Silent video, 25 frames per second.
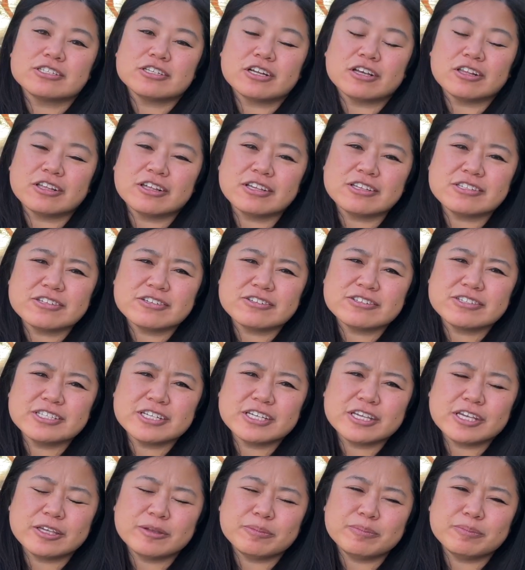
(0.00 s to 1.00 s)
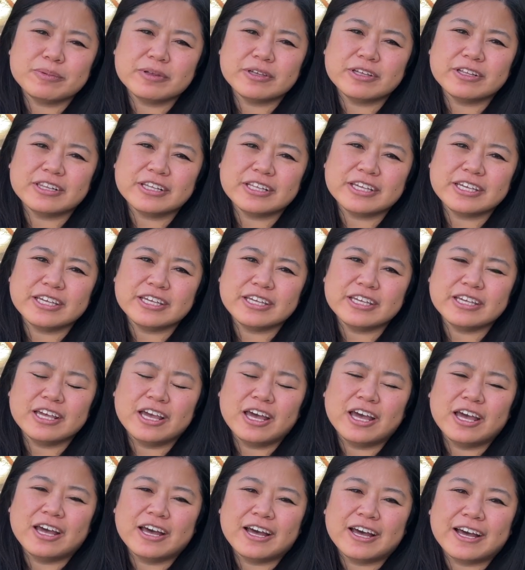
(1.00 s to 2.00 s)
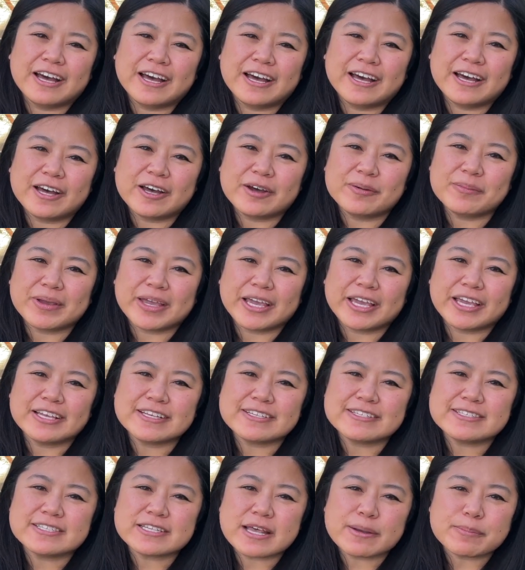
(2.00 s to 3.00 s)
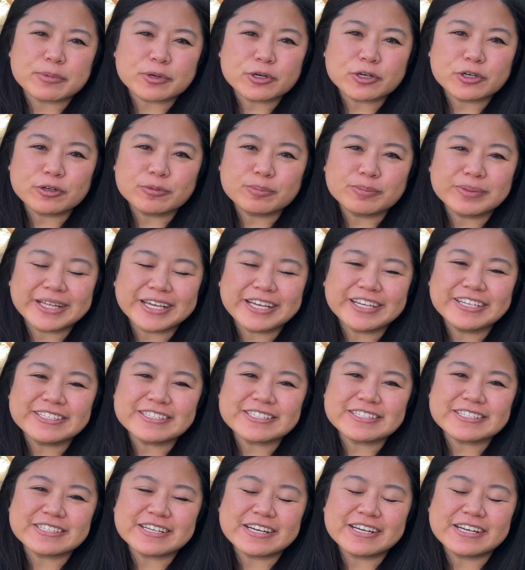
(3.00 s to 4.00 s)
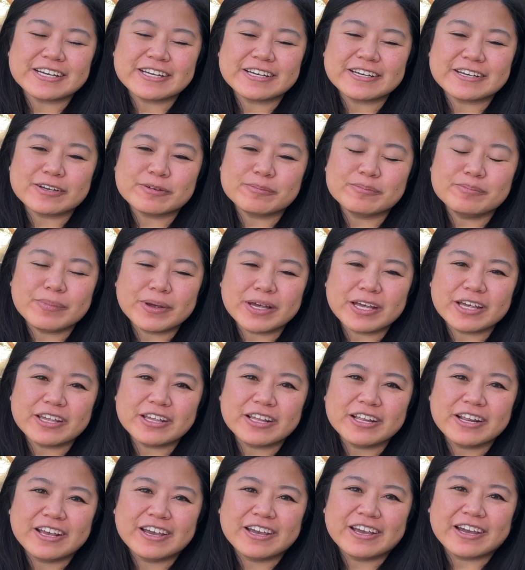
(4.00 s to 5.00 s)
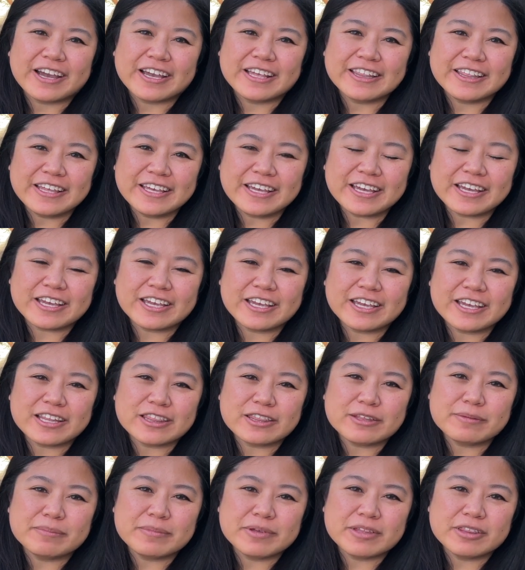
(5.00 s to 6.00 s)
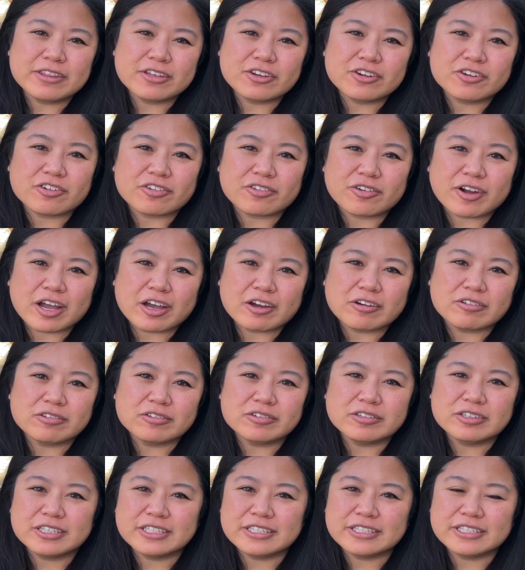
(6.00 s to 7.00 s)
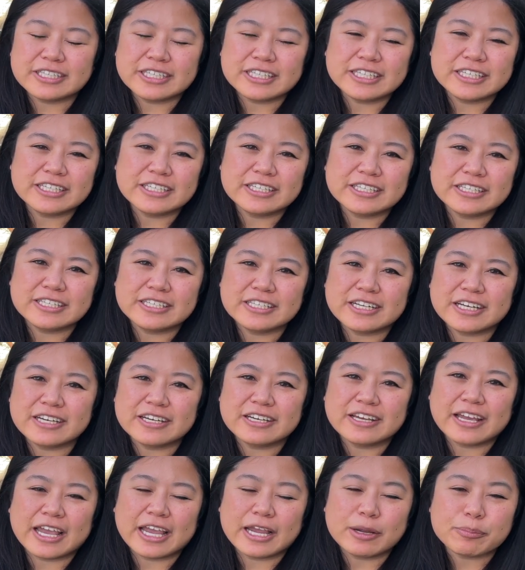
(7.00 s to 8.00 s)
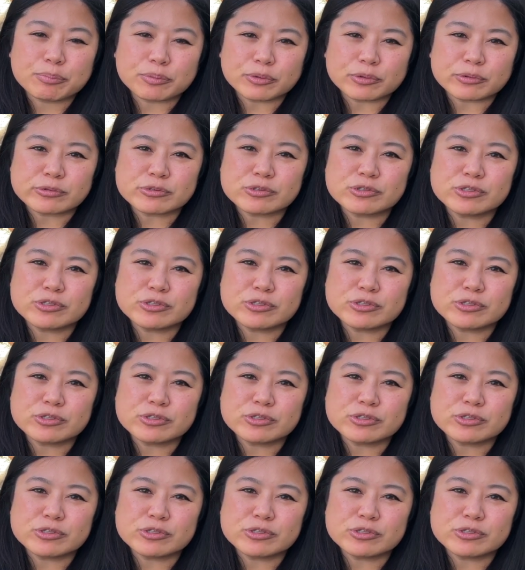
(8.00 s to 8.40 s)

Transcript: Dahlias are typically a summer plant, but I think I can get them in the ground in April.